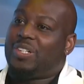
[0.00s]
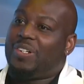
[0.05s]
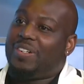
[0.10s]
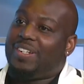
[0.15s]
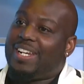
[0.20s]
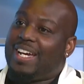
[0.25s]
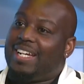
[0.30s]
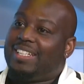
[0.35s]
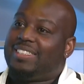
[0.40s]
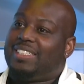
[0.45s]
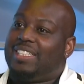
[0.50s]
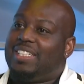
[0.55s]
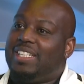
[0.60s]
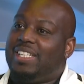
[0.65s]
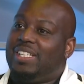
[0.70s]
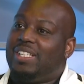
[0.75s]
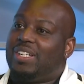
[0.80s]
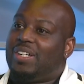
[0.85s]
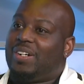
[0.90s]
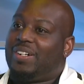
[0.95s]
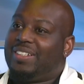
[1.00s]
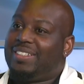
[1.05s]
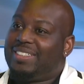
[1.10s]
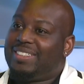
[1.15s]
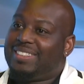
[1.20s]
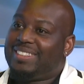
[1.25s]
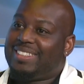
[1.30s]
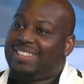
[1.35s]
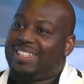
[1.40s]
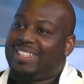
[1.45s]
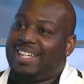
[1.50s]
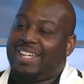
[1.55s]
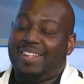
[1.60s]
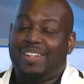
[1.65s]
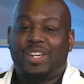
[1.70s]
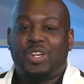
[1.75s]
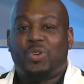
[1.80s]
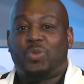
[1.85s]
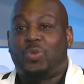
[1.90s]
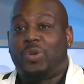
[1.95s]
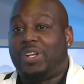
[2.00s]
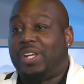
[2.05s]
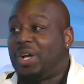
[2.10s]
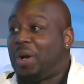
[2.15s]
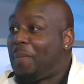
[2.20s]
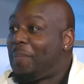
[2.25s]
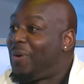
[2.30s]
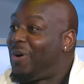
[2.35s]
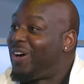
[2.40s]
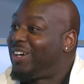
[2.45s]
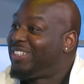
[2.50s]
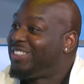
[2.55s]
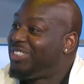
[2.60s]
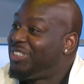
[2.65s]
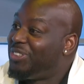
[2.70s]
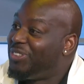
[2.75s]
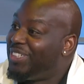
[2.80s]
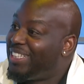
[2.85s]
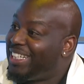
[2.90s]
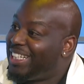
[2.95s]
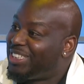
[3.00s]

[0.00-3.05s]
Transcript: turned 19. Shout him out. RJ. Rennell Parker Jr.,